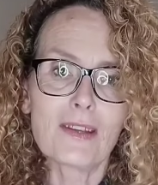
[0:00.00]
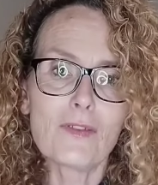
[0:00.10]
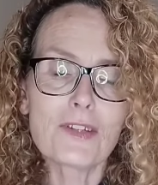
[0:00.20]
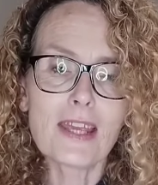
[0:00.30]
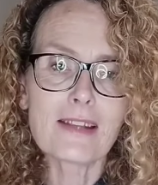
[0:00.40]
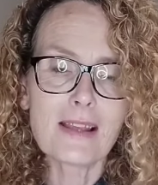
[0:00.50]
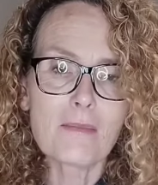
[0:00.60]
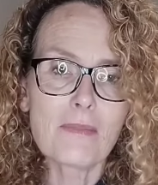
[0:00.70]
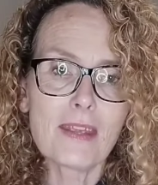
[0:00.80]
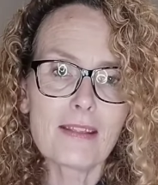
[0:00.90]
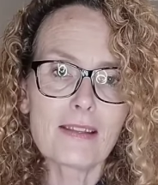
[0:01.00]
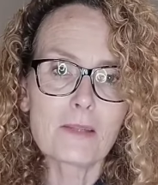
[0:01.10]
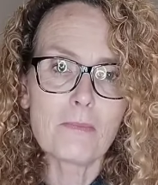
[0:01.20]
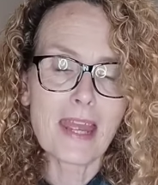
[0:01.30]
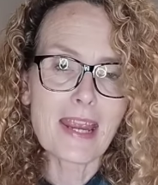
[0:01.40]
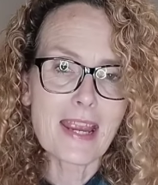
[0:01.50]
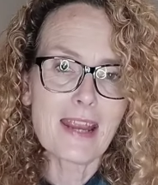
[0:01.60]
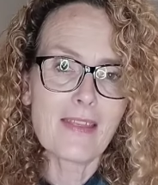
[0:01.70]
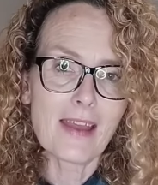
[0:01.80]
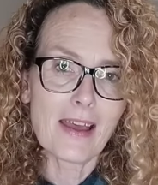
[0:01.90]
If you take something that's baking
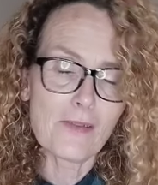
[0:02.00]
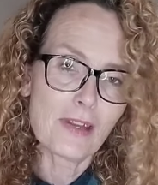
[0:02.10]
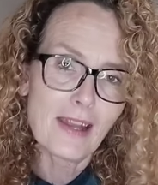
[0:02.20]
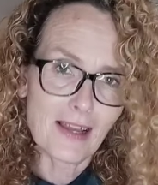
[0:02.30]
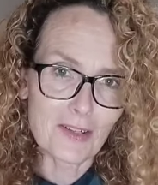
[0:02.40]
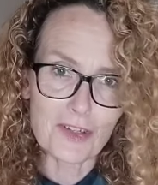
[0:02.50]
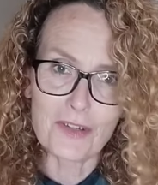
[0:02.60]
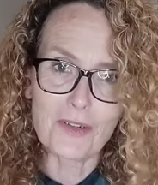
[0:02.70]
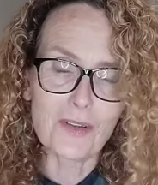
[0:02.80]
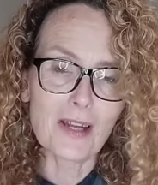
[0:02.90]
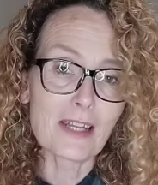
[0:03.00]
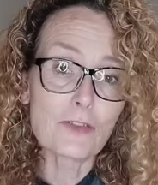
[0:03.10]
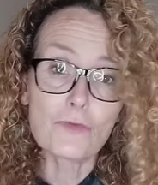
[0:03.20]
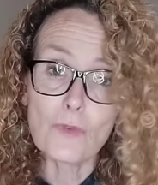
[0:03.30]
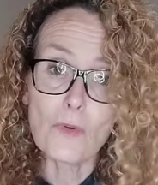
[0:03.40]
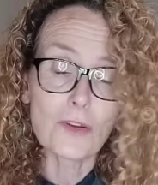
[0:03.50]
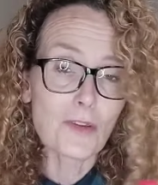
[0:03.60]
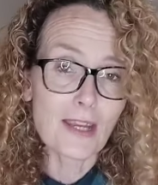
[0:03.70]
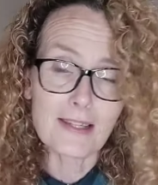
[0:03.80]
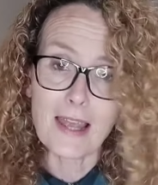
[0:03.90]
in the oven out too early, it's raw, you
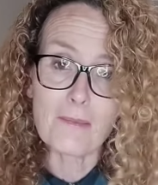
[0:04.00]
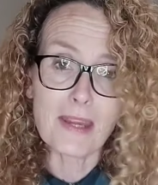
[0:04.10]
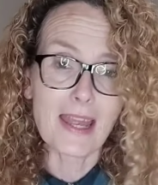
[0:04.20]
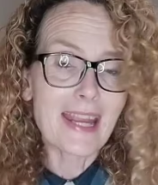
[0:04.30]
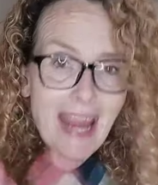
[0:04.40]
get tummy ache.